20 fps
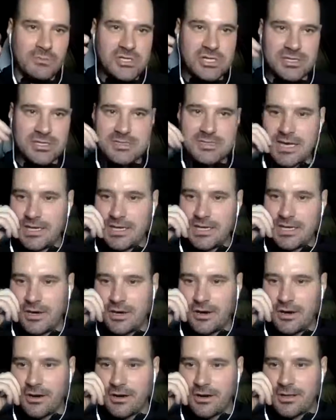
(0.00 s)
just said
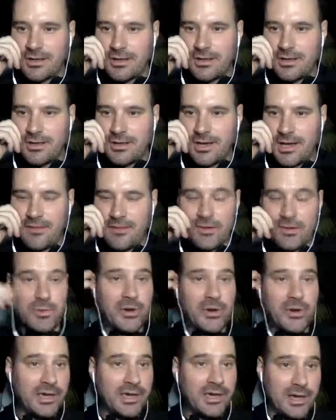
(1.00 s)
here, uh, they're
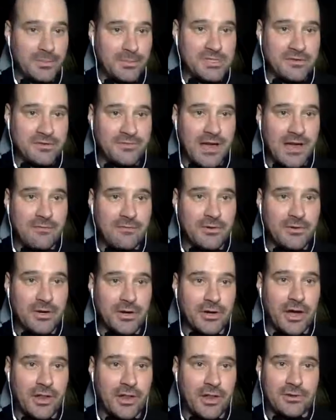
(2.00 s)
putting it up to
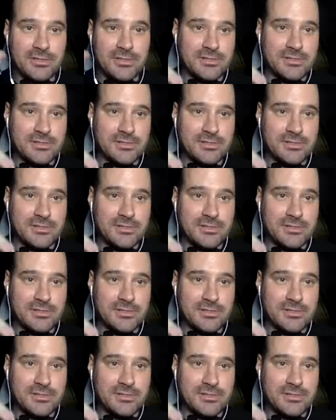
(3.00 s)
$500.